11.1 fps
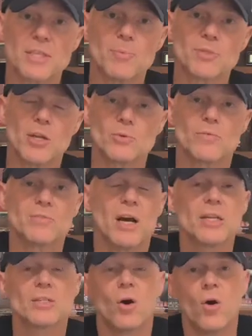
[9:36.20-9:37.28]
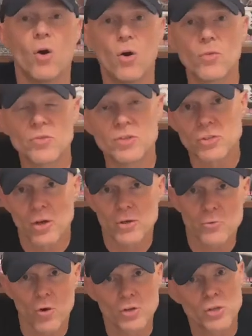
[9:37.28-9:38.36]
episodes we've done on the Australian
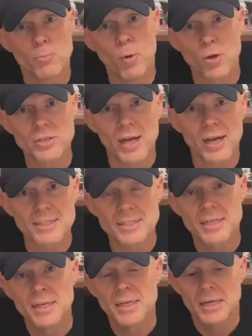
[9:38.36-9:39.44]
Rock Show podcast.